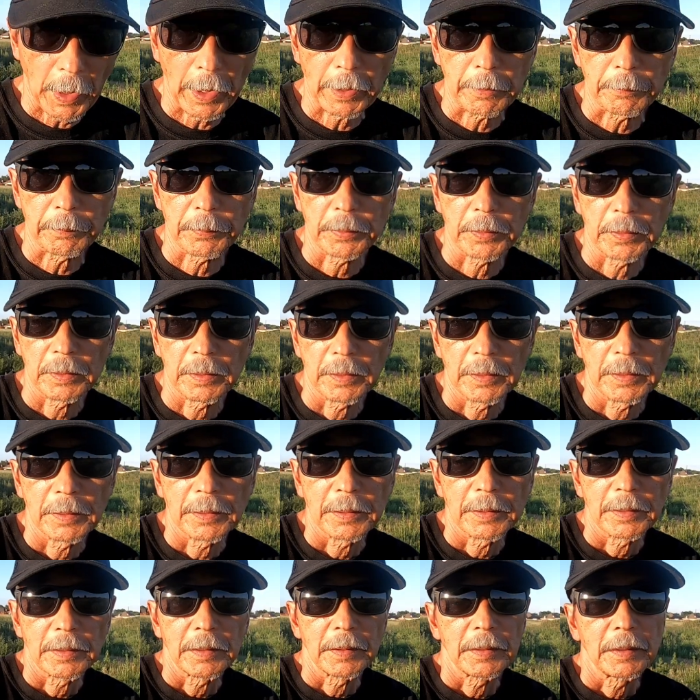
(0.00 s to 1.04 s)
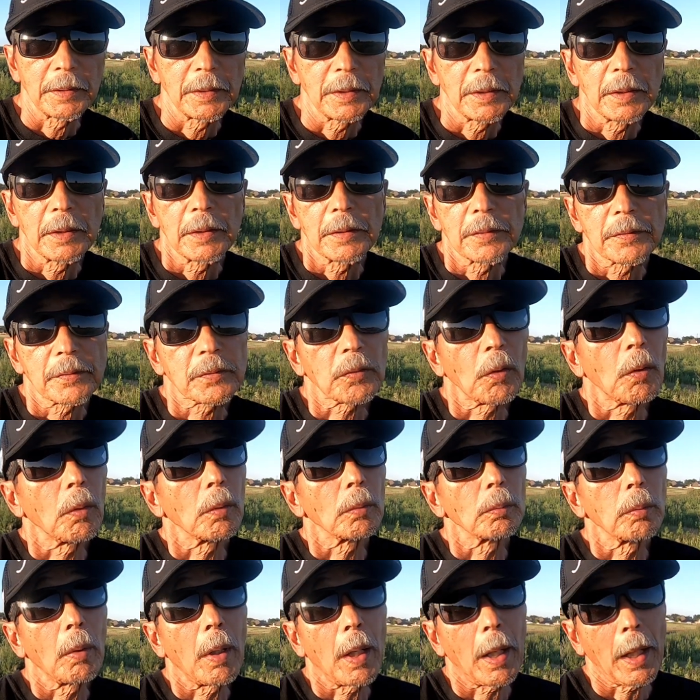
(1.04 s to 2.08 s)
pipe.
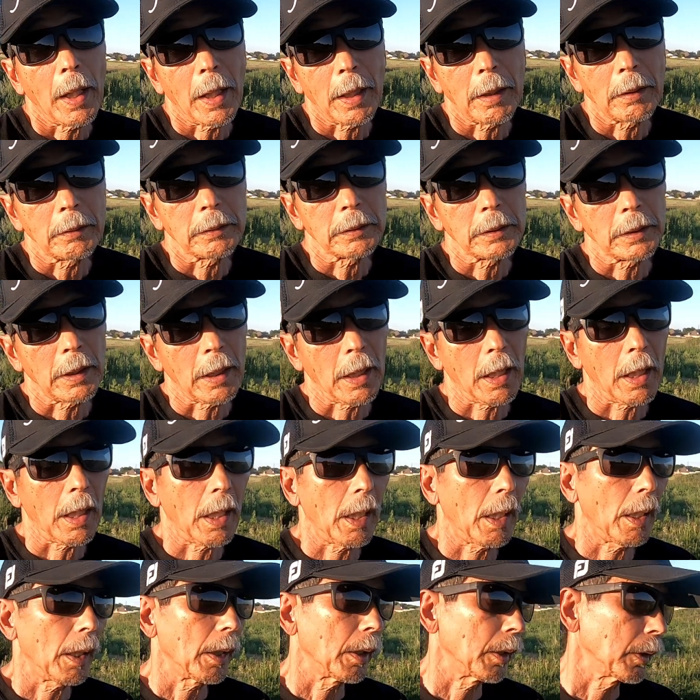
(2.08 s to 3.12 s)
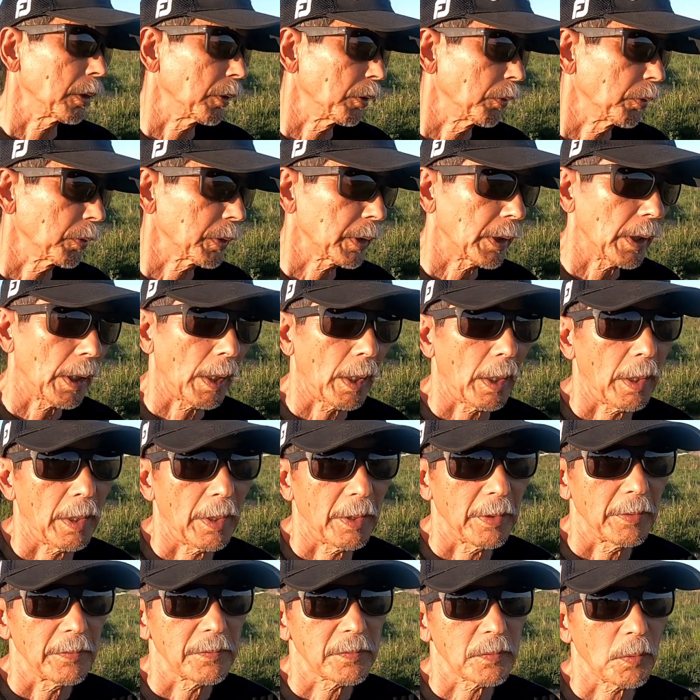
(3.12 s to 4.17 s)
So, wow, yeah,
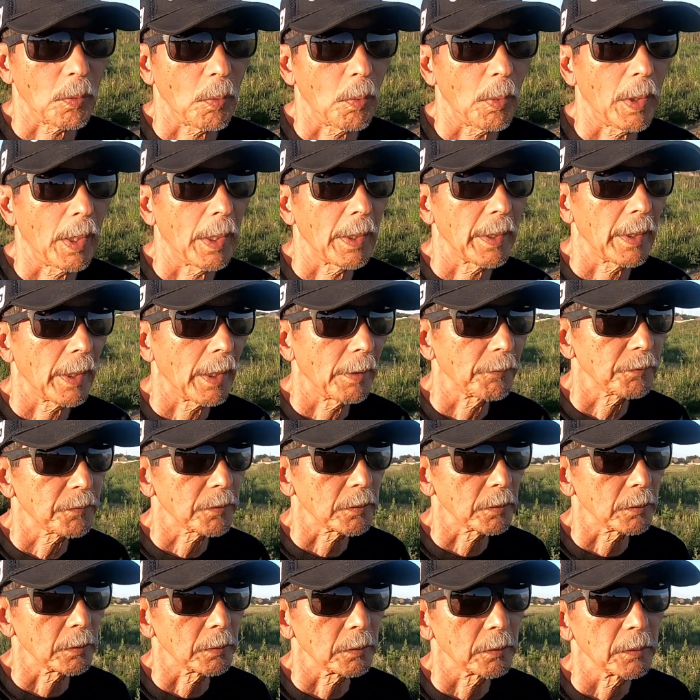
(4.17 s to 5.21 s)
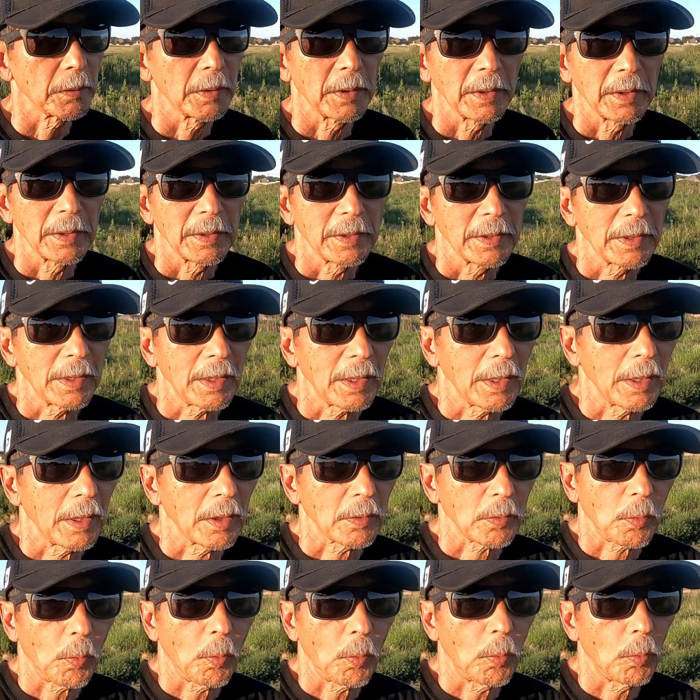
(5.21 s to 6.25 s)
okay, so I have to
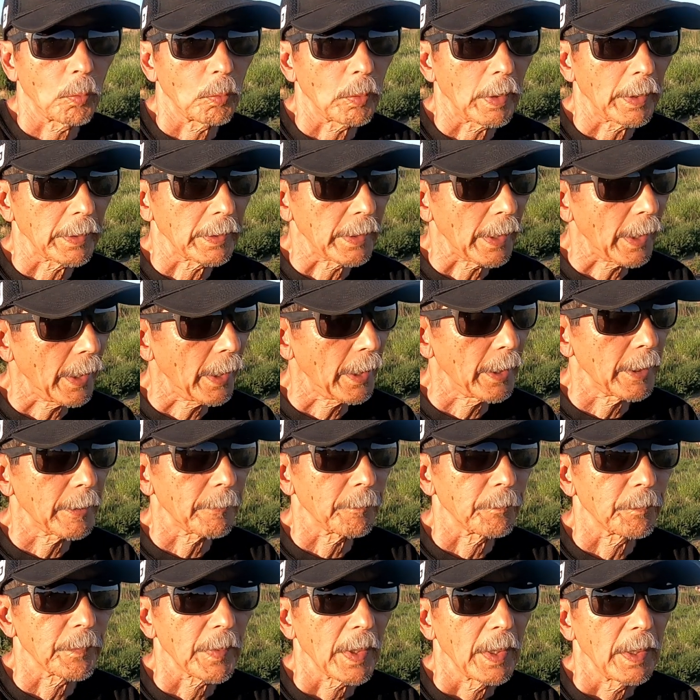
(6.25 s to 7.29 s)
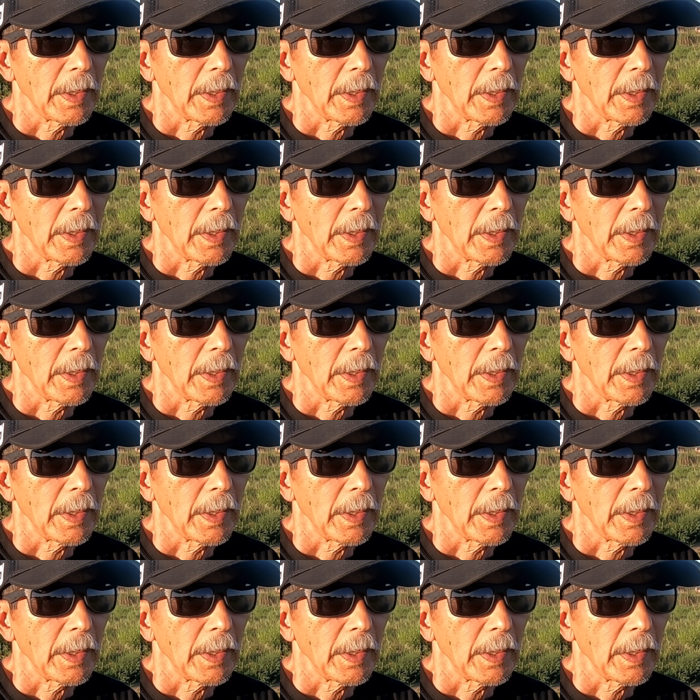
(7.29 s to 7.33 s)
uh, call again.